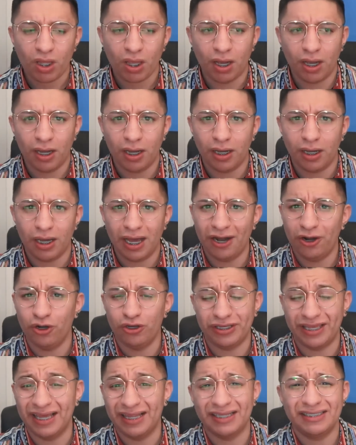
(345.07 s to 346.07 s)
I don't
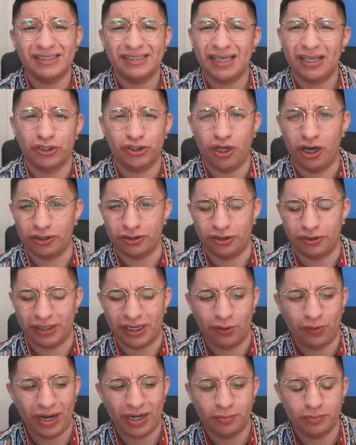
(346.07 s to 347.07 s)
know, yeah, let's just say a doctor,
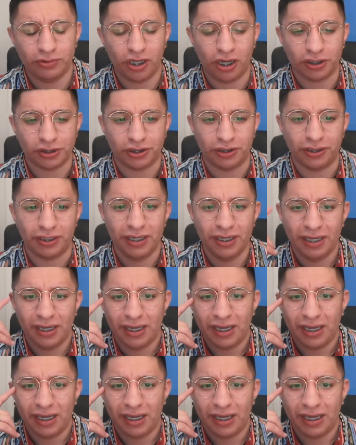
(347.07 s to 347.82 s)
okay, random doctor,